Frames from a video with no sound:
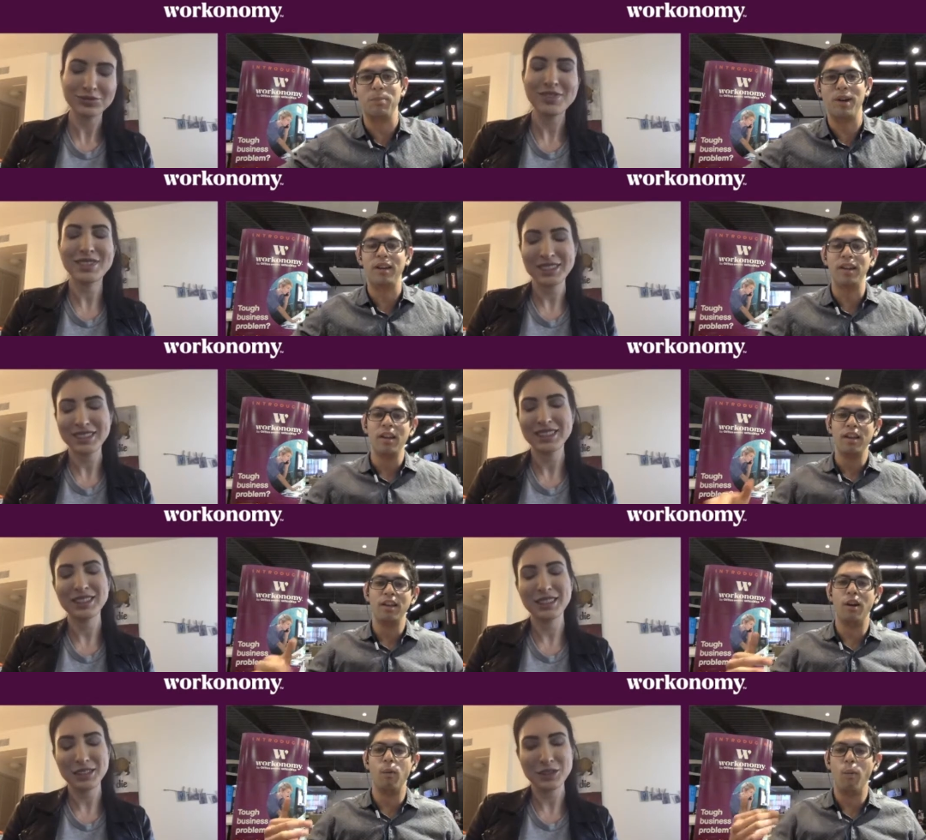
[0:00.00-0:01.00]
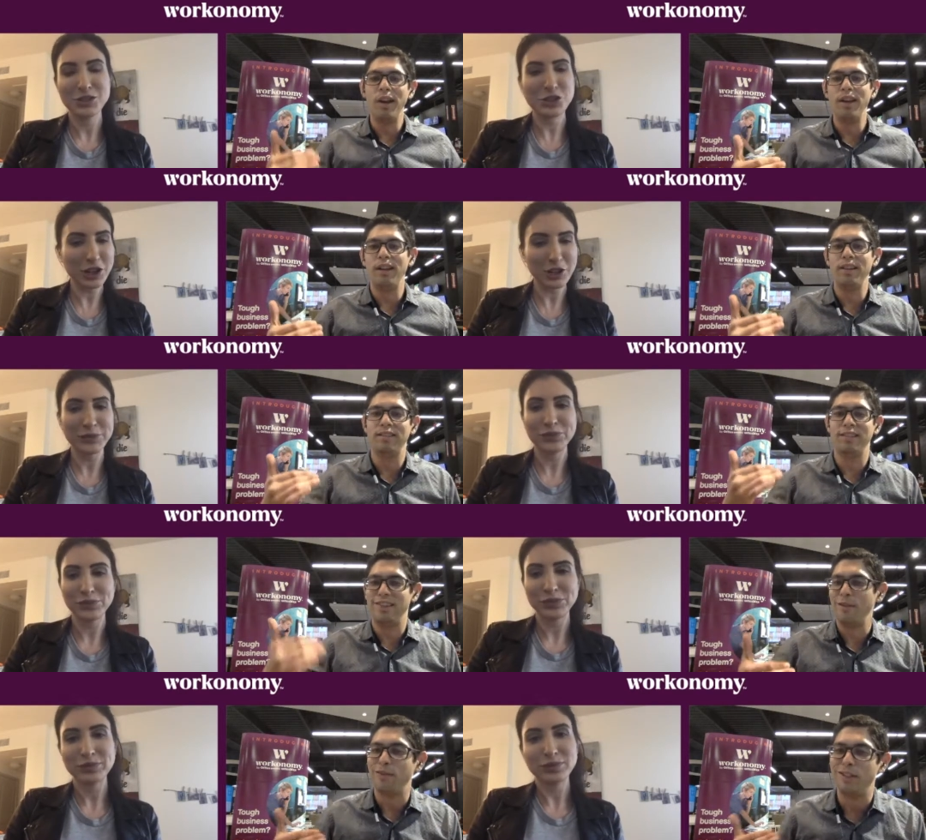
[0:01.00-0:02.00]
Speaker 1: But, you know, what is the
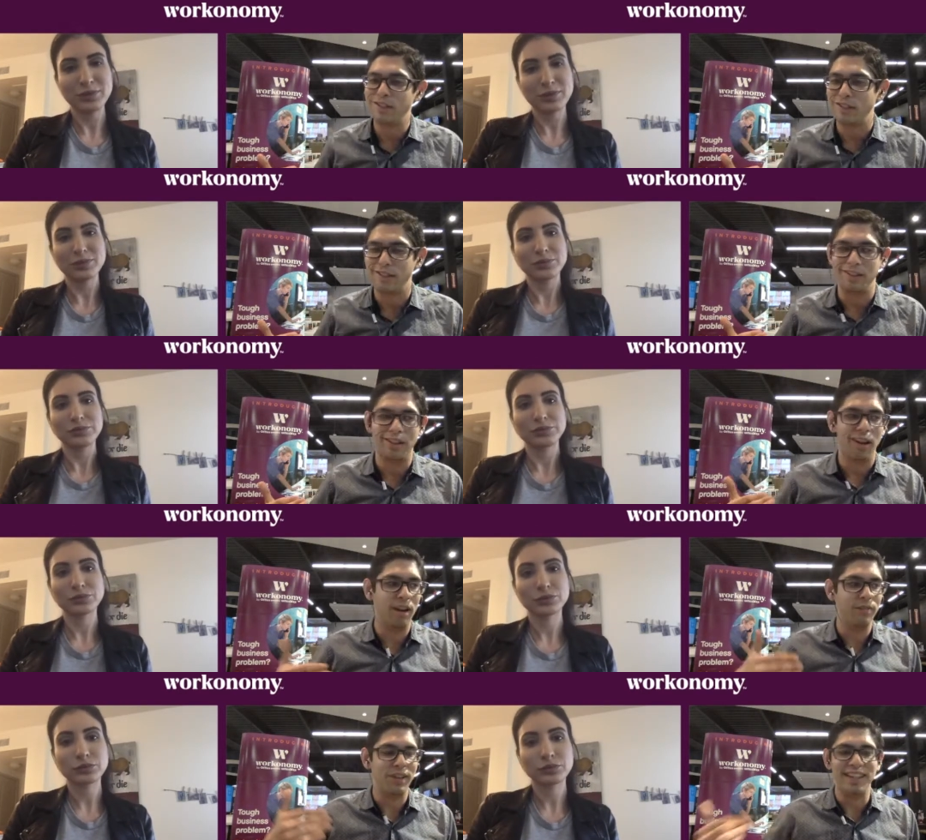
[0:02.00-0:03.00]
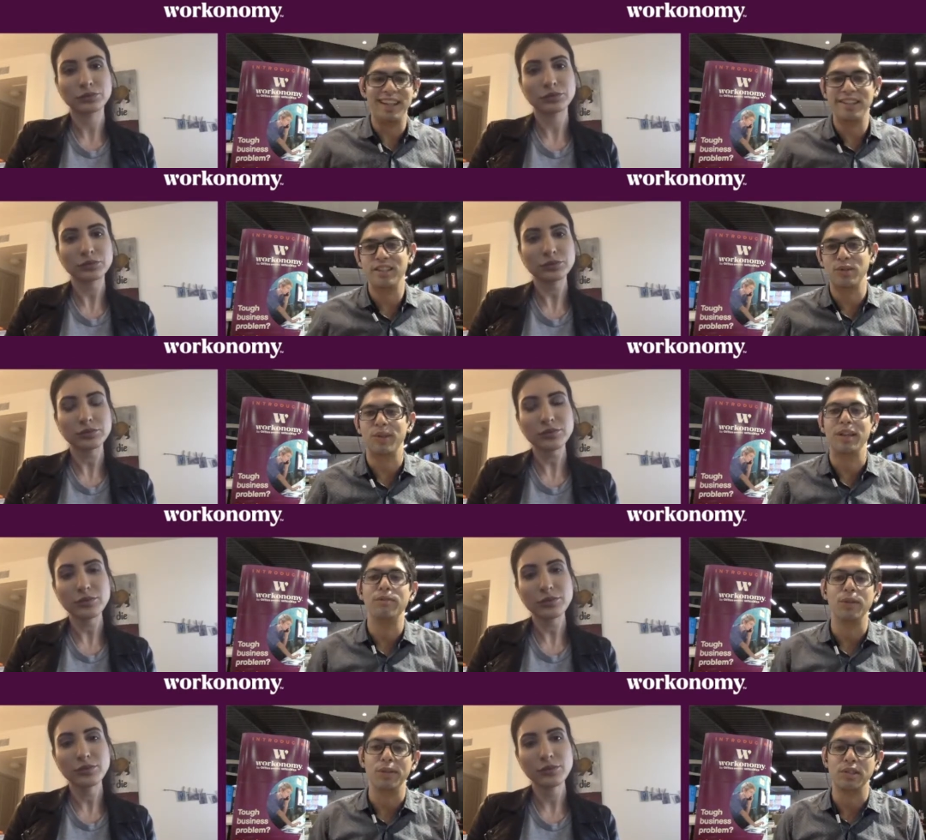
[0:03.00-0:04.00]
definition of an industry
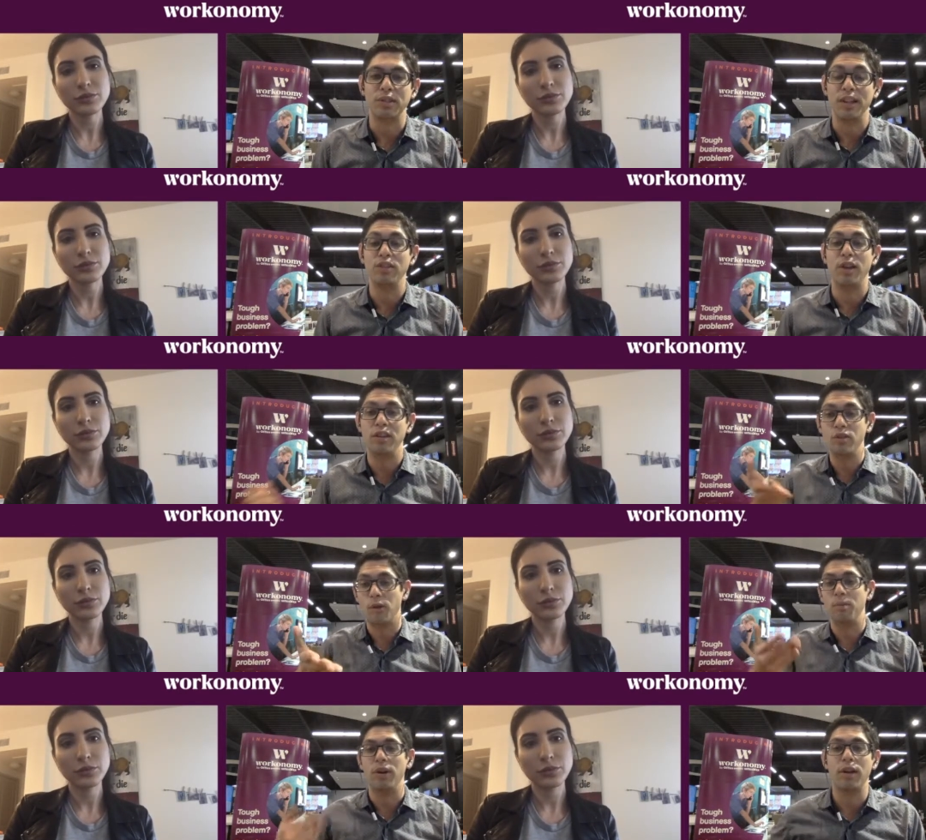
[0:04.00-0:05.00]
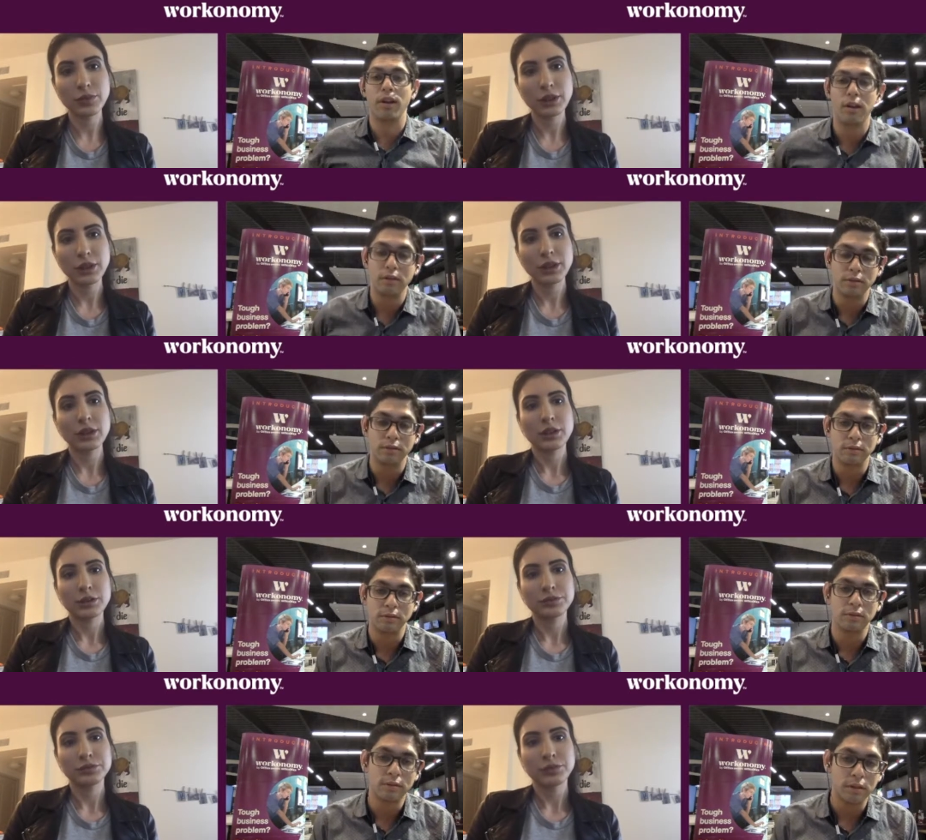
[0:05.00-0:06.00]
influencer in, in your book?
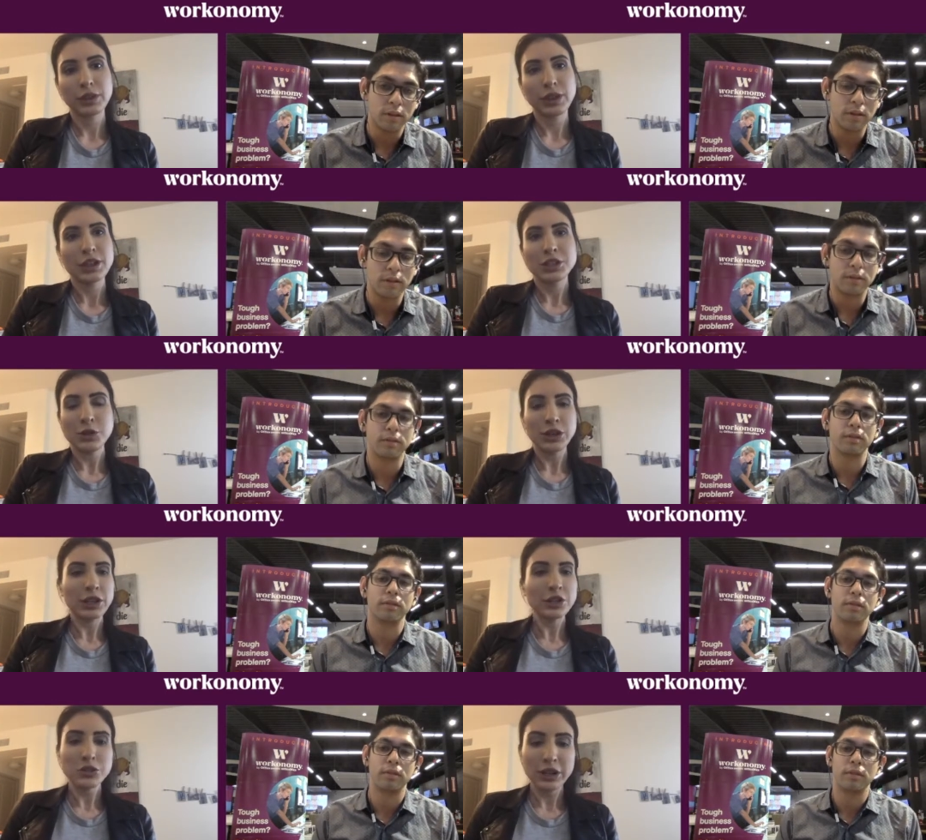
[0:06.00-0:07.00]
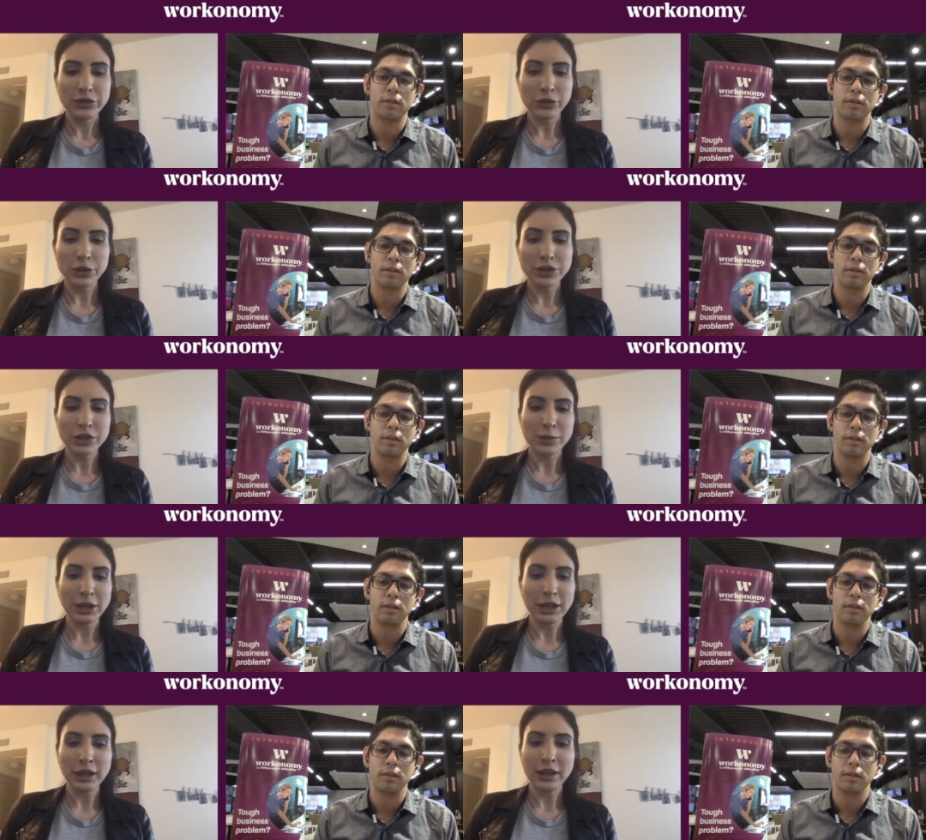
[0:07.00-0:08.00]
Speaker 2: So an industry influencer to me,
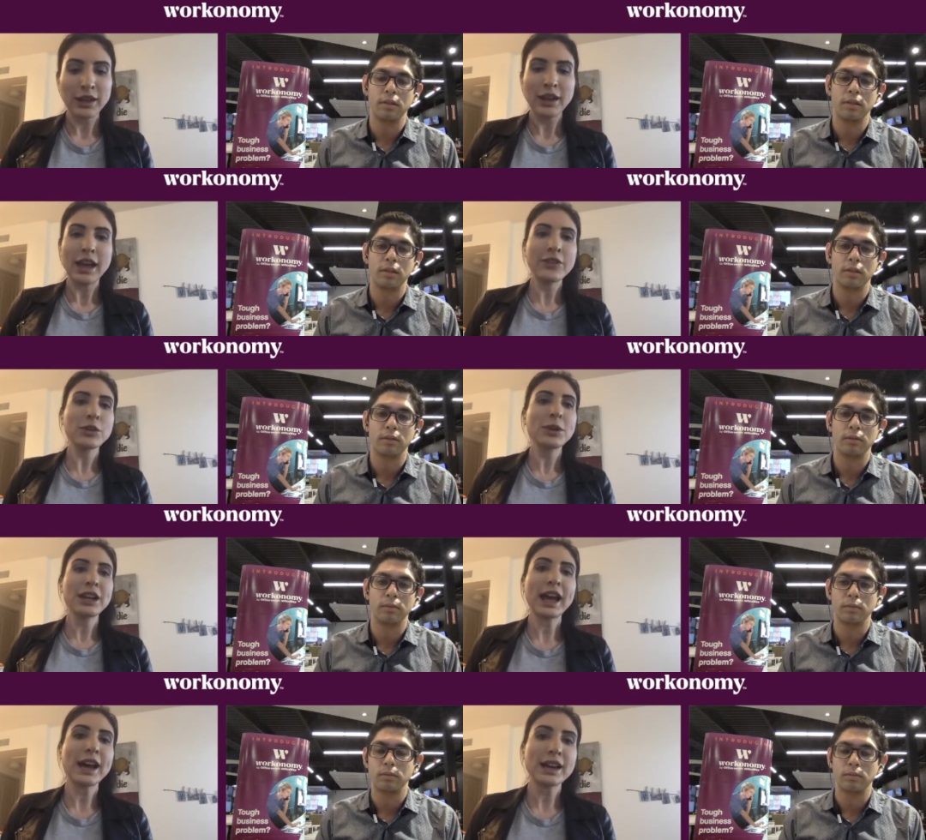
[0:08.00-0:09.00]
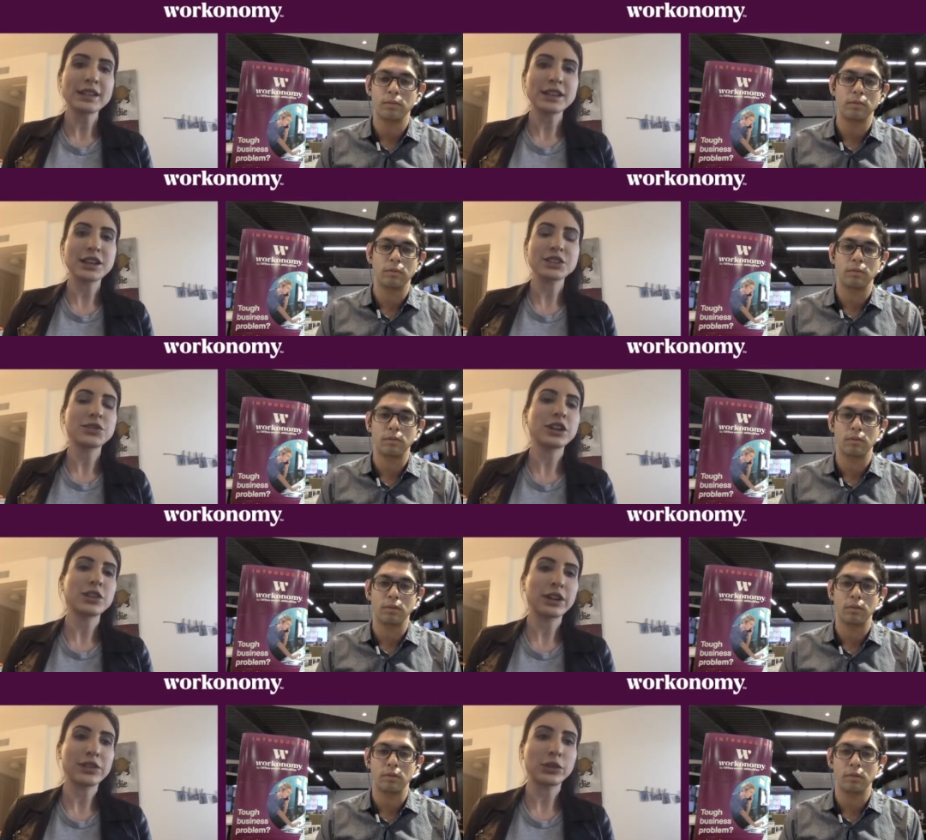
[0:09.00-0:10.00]
everybody has a sphere of
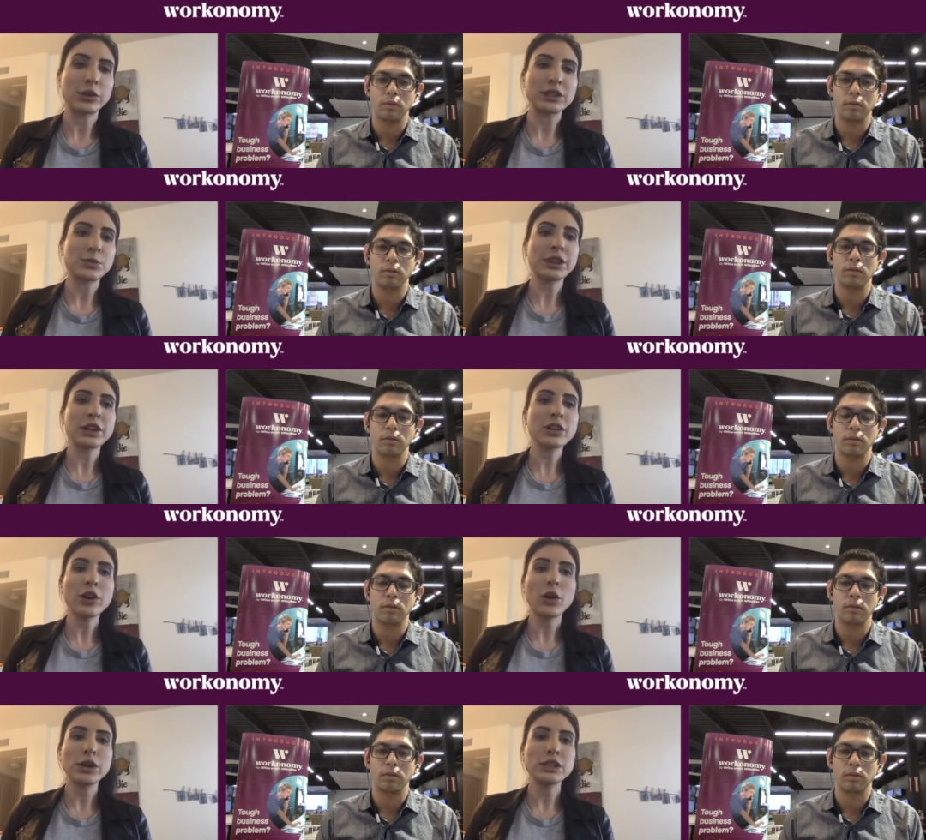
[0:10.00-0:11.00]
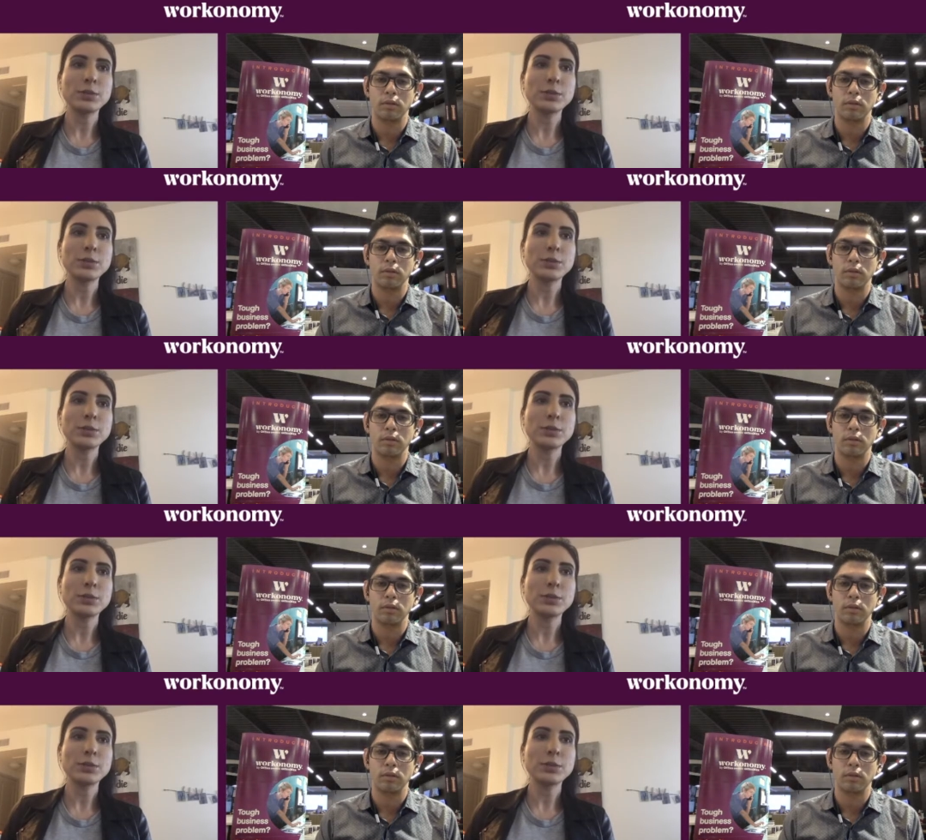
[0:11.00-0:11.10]
influence, but there have always been